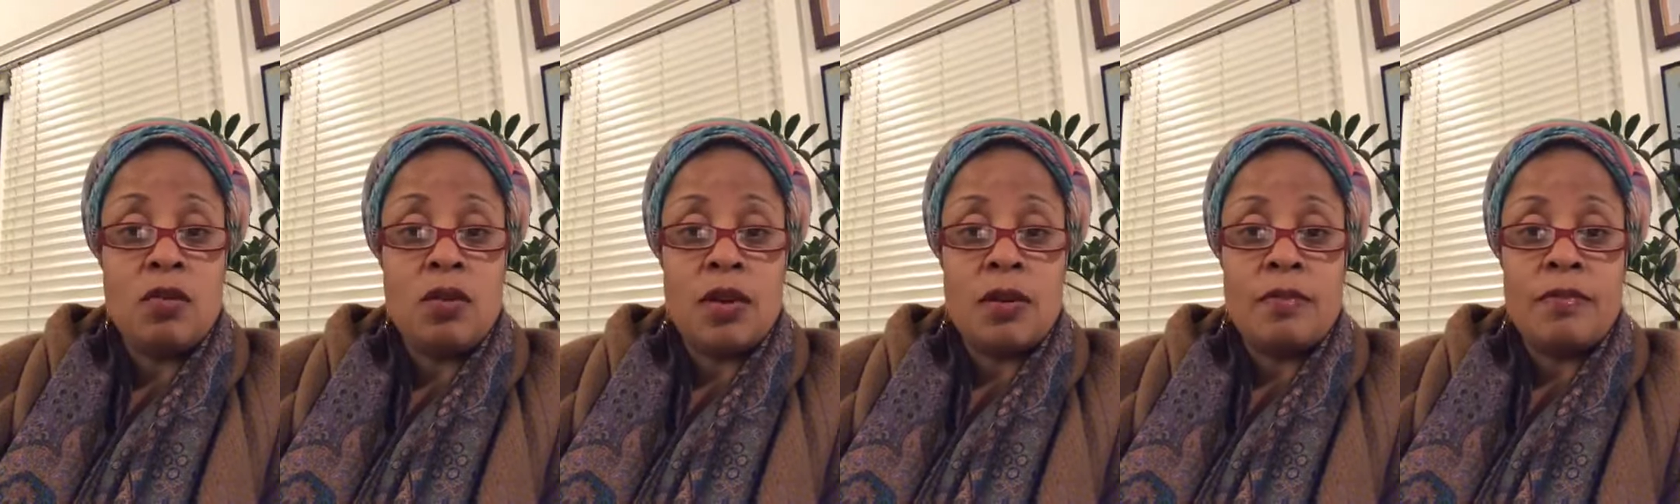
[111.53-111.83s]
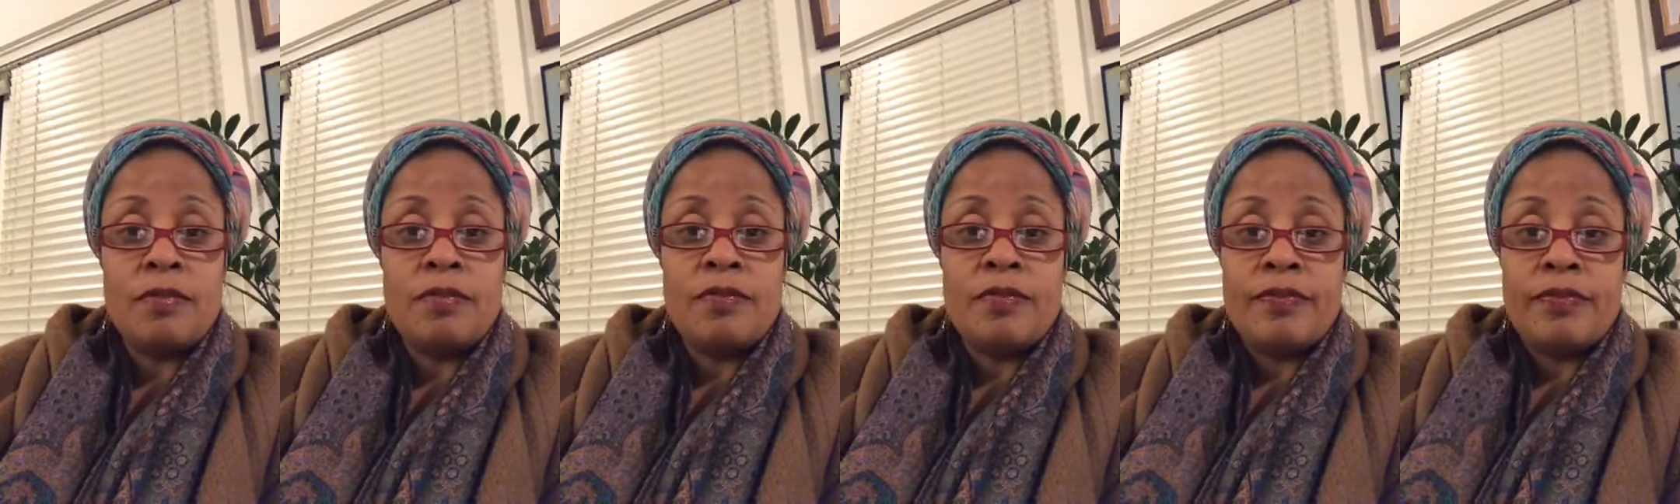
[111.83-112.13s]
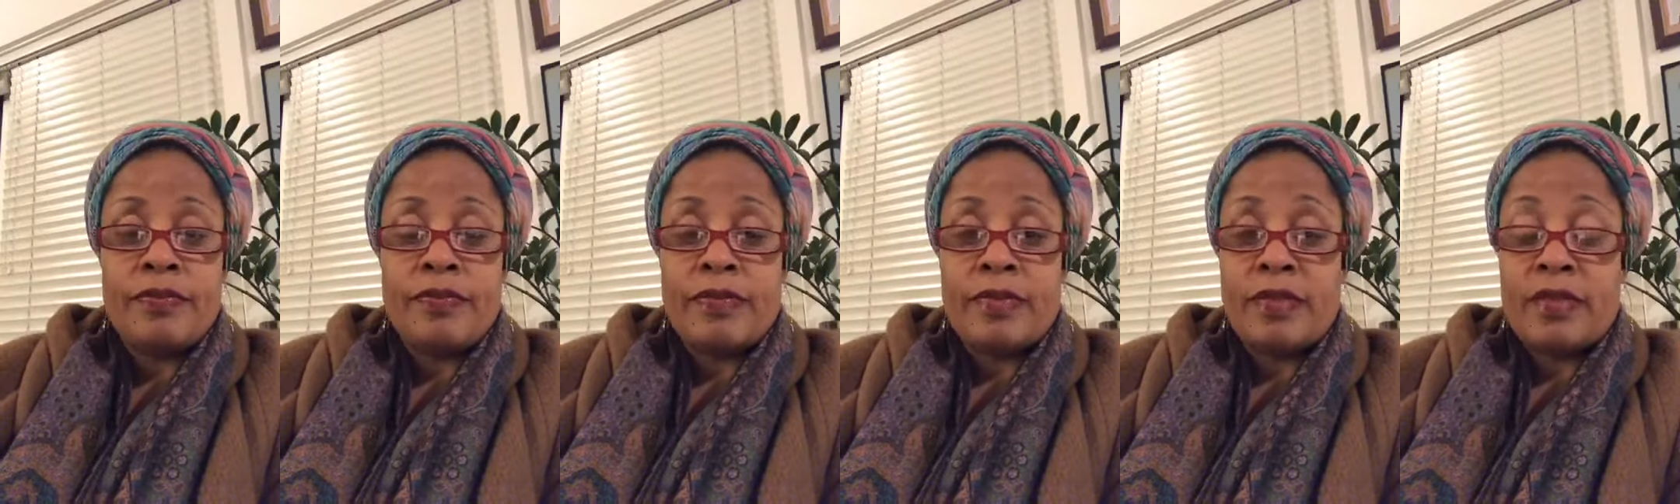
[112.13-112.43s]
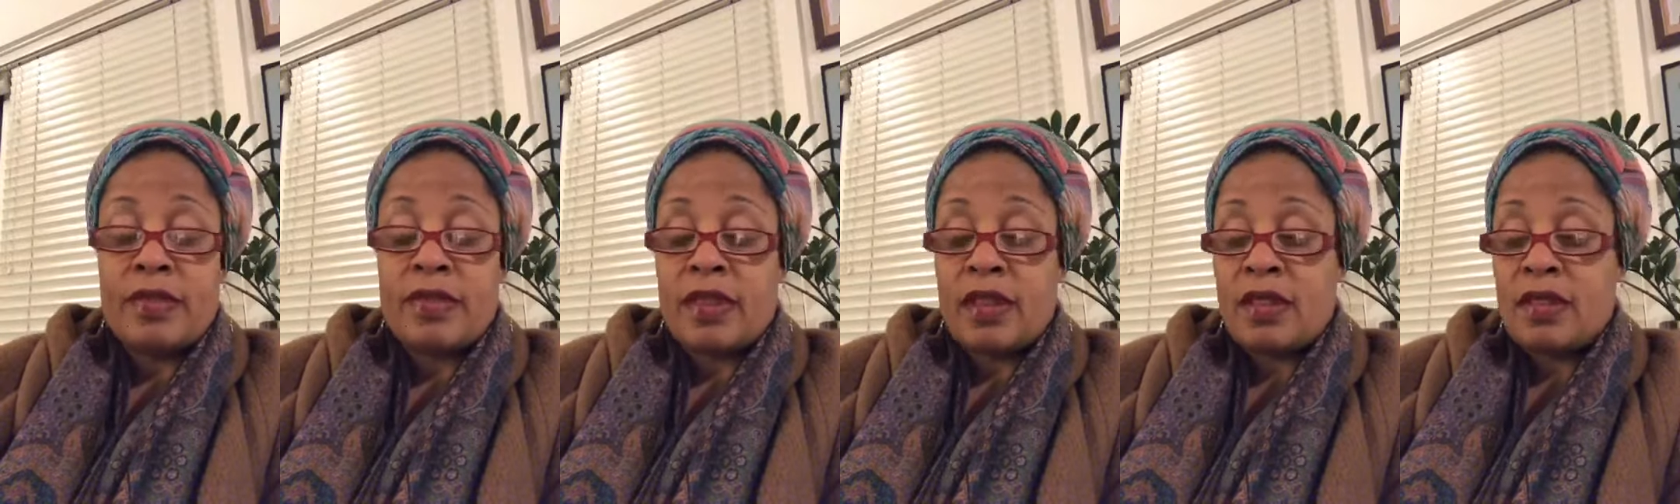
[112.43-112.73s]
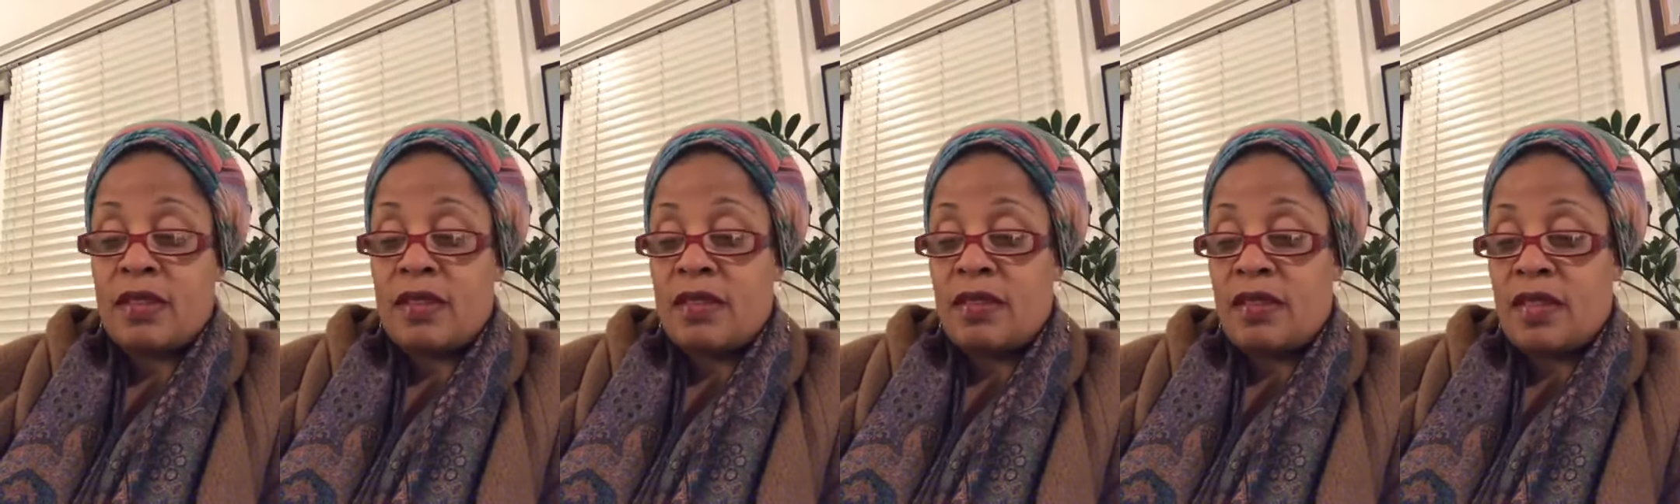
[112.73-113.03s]
him
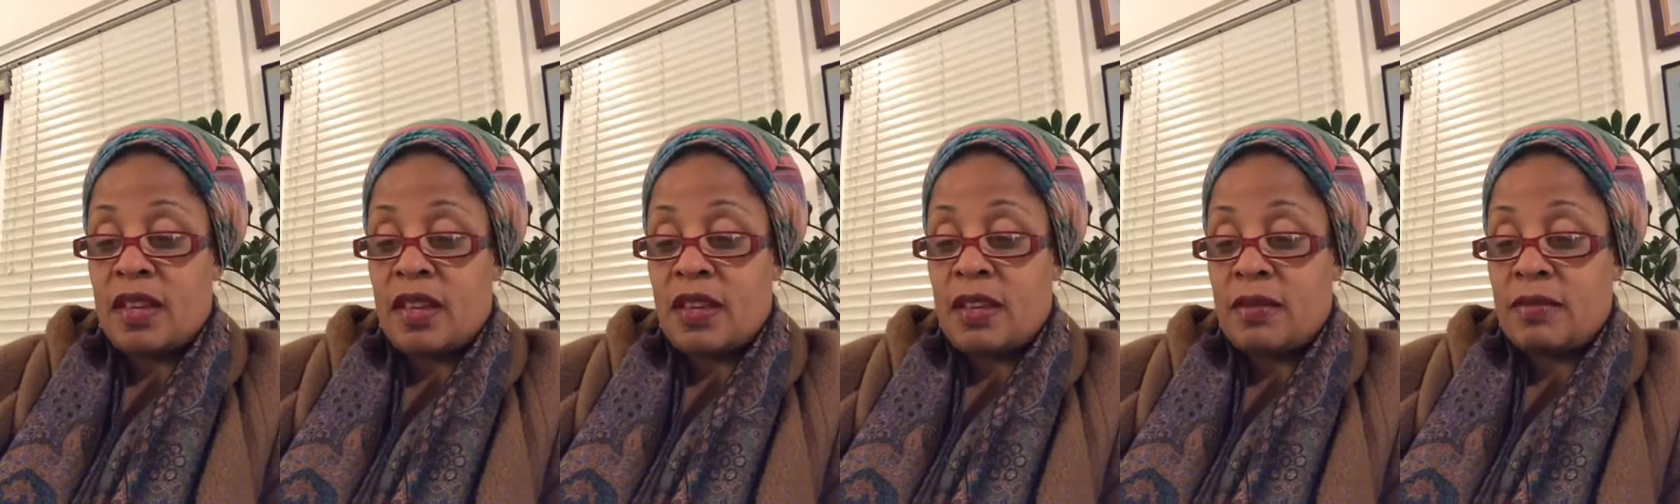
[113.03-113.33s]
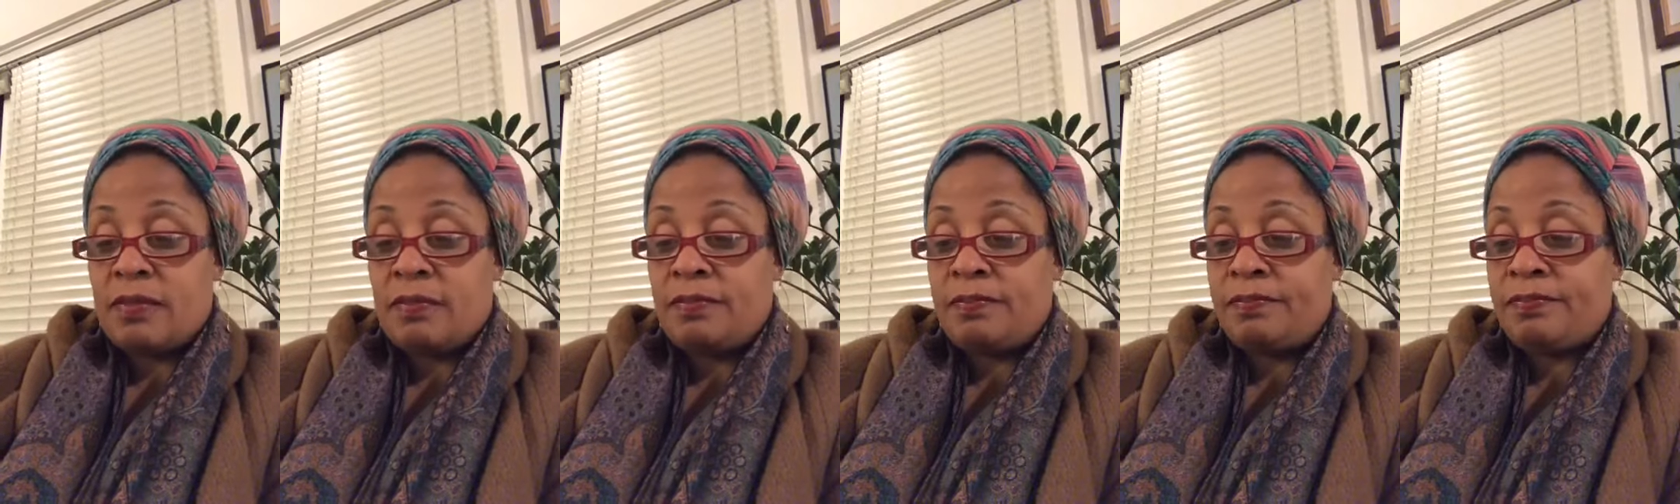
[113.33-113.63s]
and then.